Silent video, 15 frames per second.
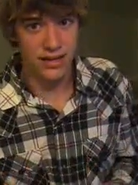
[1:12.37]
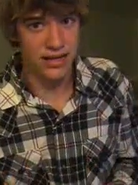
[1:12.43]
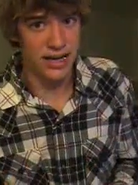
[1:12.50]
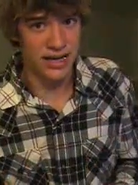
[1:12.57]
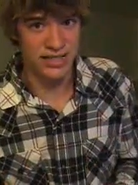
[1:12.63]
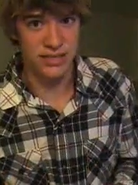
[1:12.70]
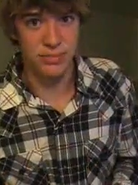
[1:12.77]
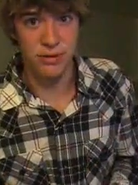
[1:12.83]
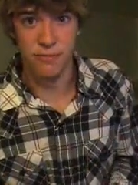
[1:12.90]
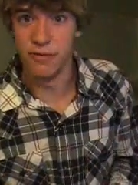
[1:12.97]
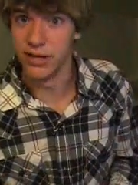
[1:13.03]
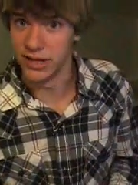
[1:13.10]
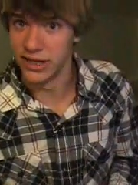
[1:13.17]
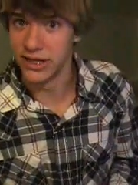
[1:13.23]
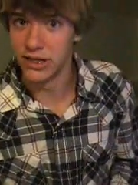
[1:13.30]
it has to be
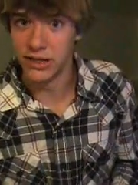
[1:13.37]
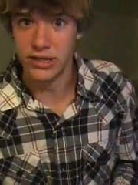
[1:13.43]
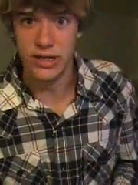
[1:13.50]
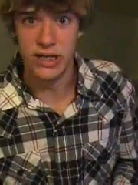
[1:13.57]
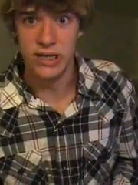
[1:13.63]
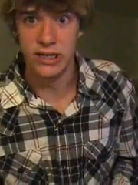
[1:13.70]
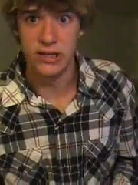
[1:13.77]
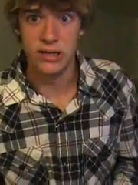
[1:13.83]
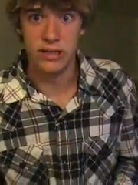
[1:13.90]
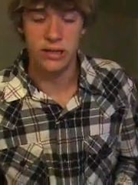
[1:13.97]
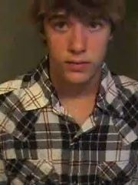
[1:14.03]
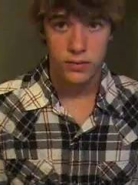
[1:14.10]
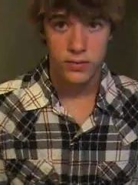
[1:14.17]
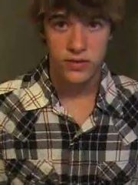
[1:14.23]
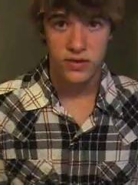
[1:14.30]
really good.
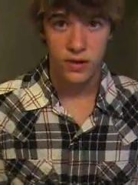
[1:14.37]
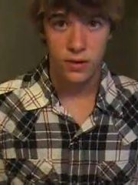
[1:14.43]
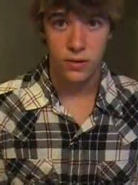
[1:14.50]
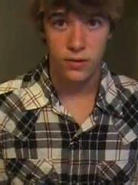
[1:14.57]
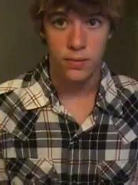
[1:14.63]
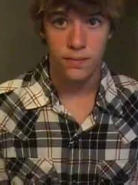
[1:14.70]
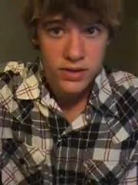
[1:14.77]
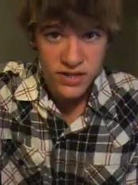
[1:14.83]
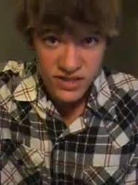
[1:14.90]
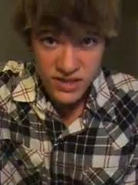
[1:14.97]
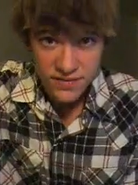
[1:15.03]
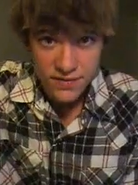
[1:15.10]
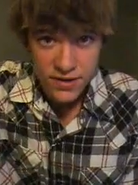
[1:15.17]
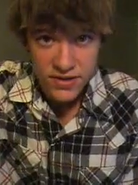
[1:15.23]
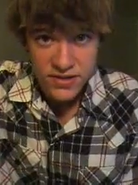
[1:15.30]
So, the
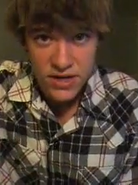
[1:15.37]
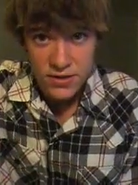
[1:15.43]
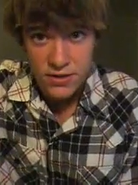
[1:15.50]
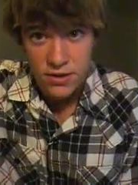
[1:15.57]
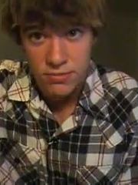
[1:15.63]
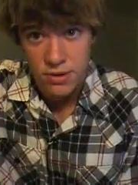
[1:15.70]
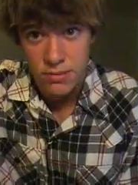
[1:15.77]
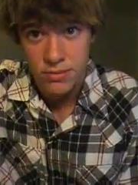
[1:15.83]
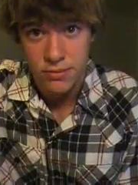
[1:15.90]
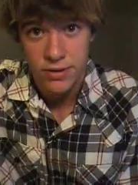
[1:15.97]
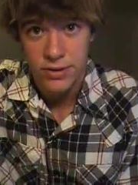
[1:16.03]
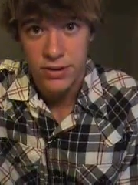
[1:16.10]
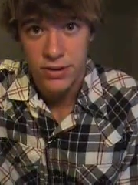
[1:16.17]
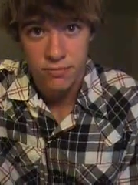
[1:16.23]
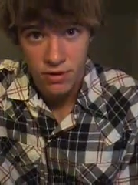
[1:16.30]
Disney fans out there are probably
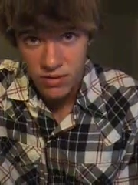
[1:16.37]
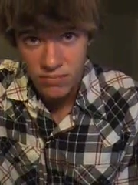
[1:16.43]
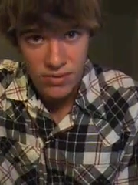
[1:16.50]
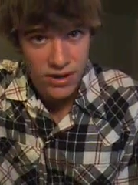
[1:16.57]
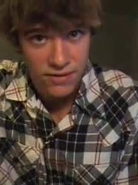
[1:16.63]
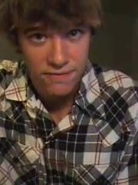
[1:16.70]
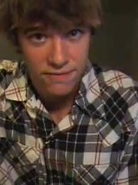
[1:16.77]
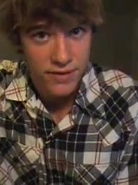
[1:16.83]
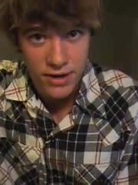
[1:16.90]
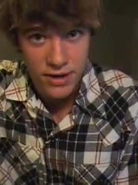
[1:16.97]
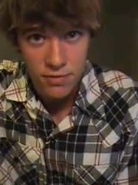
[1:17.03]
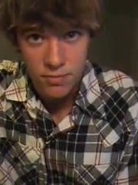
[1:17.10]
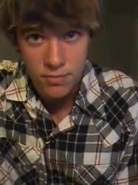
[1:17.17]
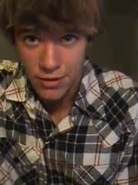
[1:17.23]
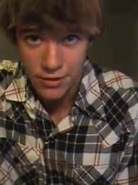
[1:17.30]
wondering what my
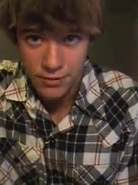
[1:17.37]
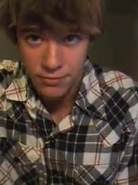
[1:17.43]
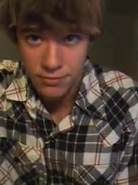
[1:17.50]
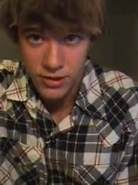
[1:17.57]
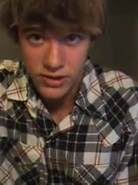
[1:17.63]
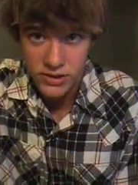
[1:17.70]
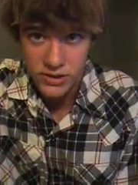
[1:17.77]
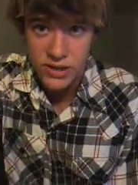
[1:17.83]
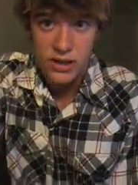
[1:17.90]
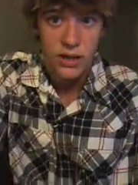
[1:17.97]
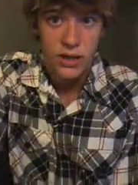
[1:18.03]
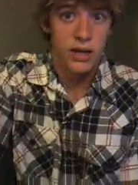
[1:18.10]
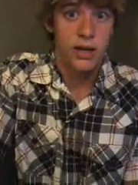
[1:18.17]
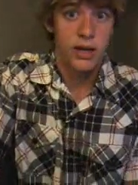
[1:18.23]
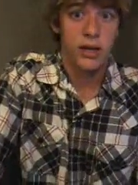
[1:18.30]
favorite park was.
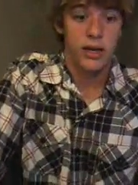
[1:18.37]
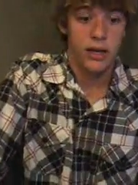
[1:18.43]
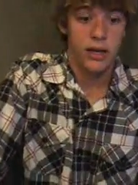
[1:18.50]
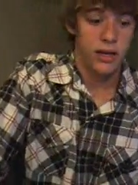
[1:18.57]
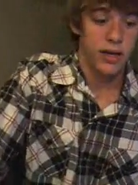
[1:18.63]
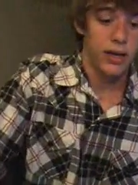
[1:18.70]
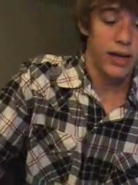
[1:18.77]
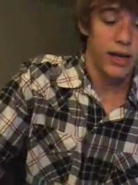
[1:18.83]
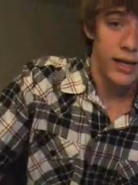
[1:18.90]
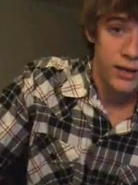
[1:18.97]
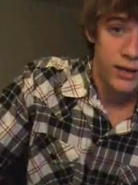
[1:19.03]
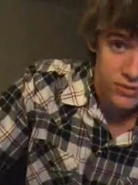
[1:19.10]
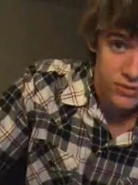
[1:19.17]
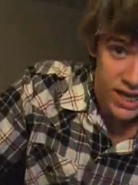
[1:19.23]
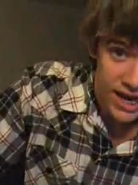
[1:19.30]

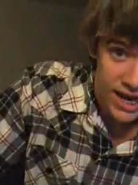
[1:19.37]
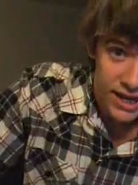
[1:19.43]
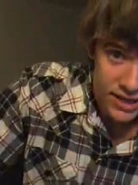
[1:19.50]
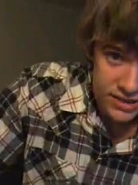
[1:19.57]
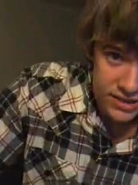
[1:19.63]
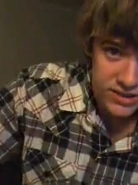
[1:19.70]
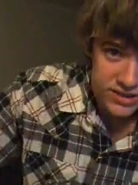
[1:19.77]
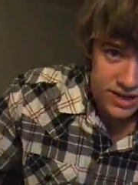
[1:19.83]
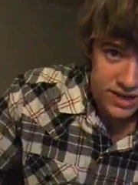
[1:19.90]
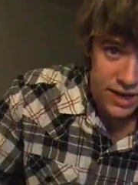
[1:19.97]
And it was hands